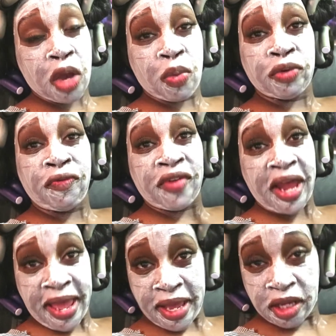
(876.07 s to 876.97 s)
It will
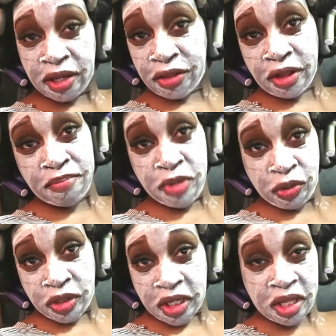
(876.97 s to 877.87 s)
flag the
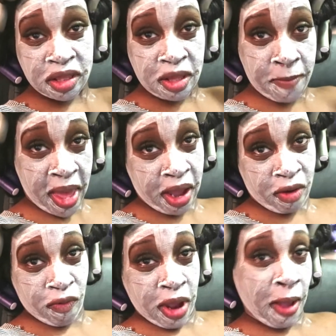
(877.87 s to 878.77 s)
music in the
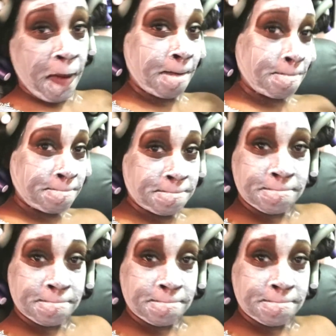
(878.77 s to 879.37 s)
background.